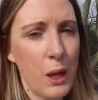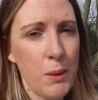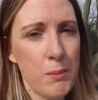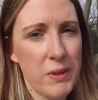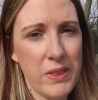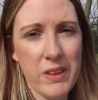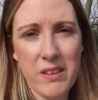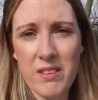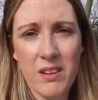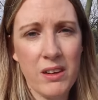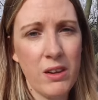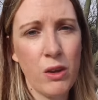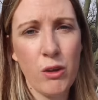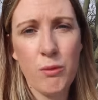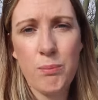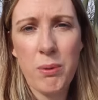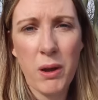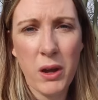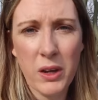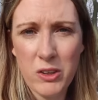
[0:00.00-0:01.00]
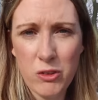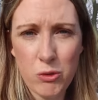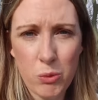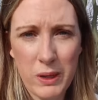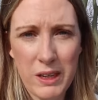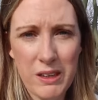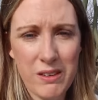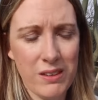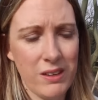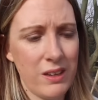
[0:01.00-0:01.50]
but there's a lot of
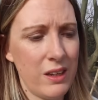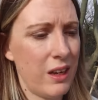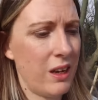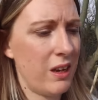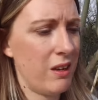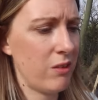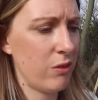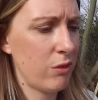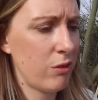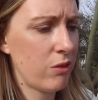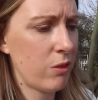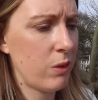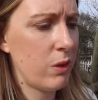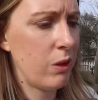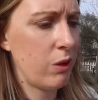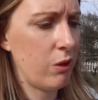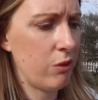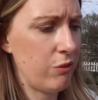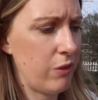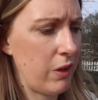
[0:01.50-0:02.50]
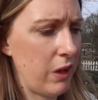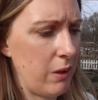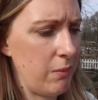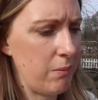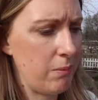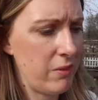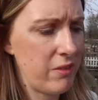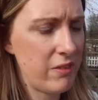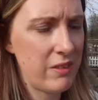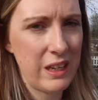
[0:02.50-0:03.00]
bindweed in there, and there's also a lot
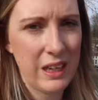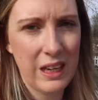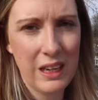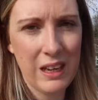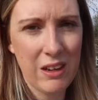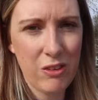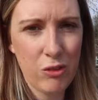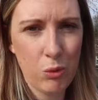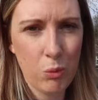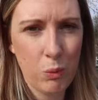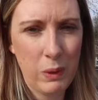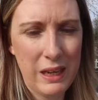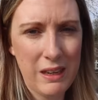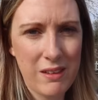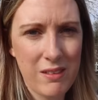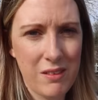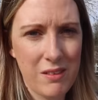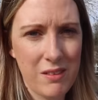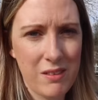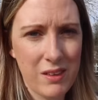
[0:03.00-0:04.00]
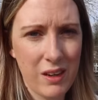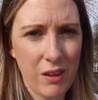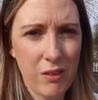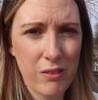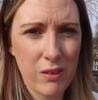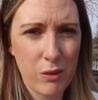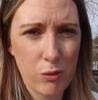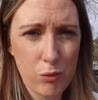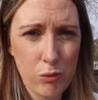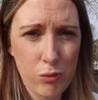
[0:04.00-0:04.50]
of stinging nettle weeds and stuff,
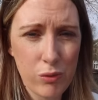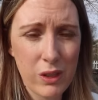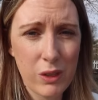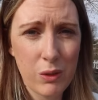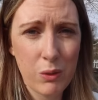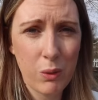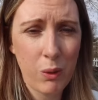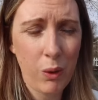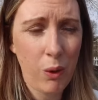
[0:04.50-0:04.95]
so real